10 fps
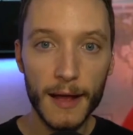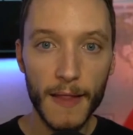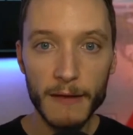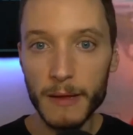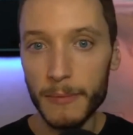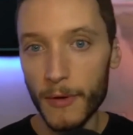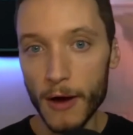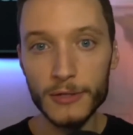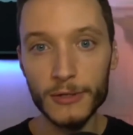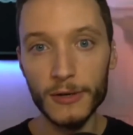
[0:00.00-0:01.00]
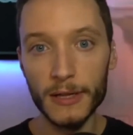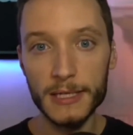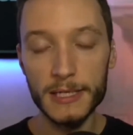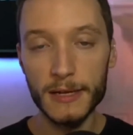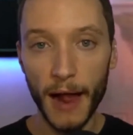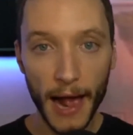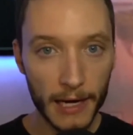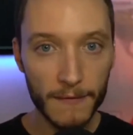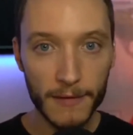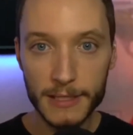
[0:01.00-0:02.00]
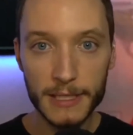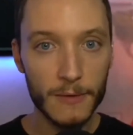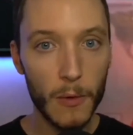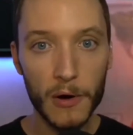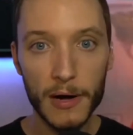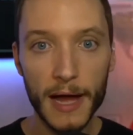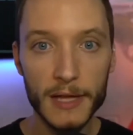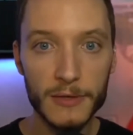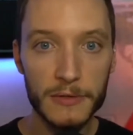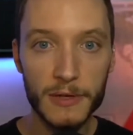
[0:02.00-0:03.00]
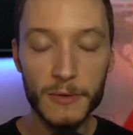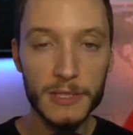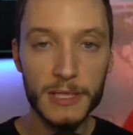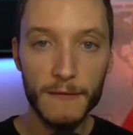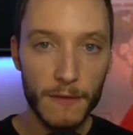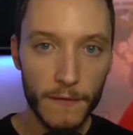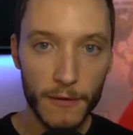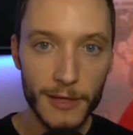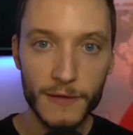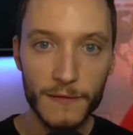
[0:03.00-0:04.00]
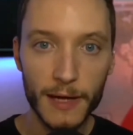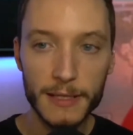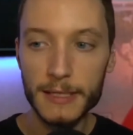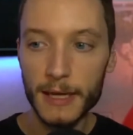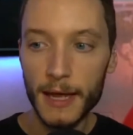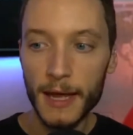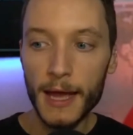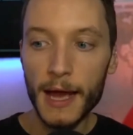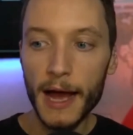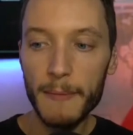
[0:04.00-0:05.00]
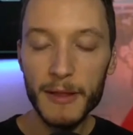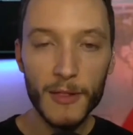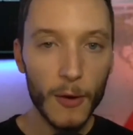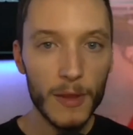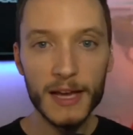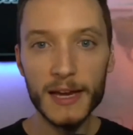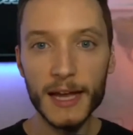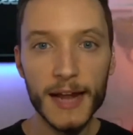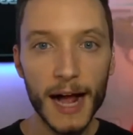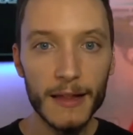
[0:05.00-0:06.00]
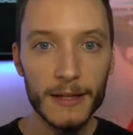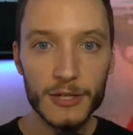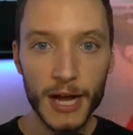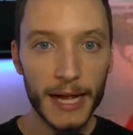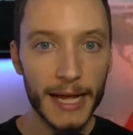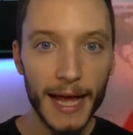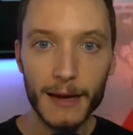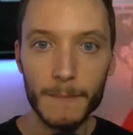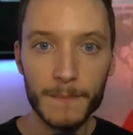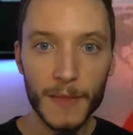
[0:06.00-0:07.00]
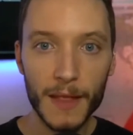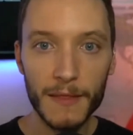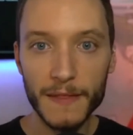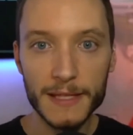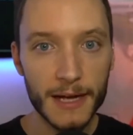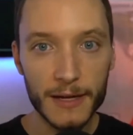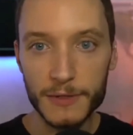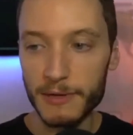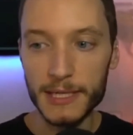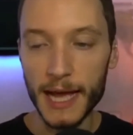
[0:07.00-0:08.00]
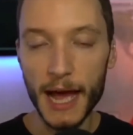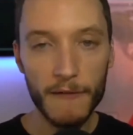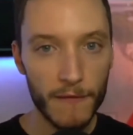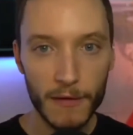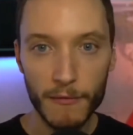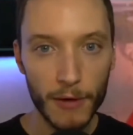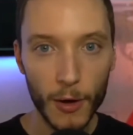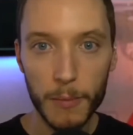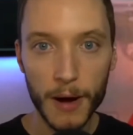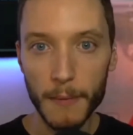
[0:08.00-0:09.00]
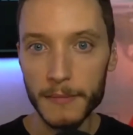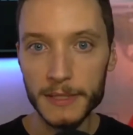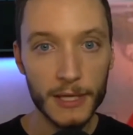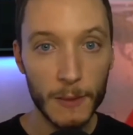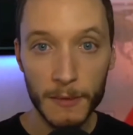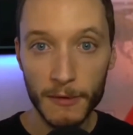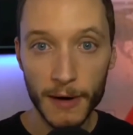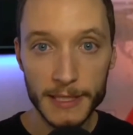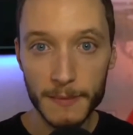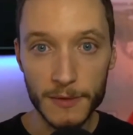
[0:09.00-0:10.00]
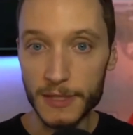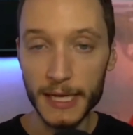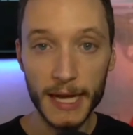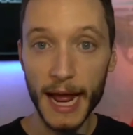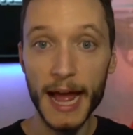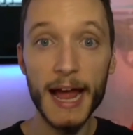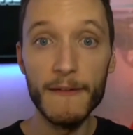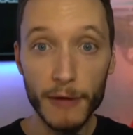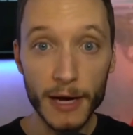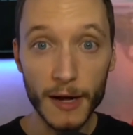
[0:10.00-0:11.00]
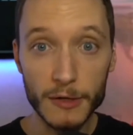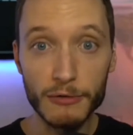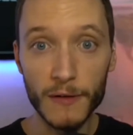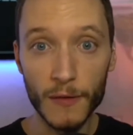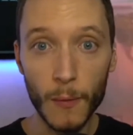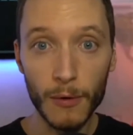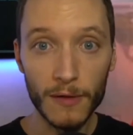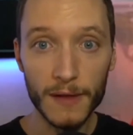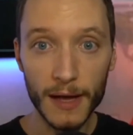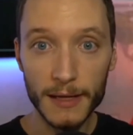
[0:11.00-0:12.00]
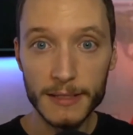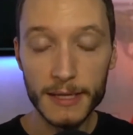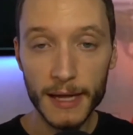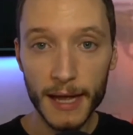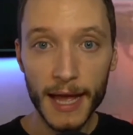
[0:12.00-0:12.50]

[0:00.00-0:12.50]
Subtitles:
a lot of people aren't journalists. They're activists and organizers, so it's different for each of us. I mean, look, we can acknowledge, again, that these countries have real problems in human rights abuses. Again, every country in the world does.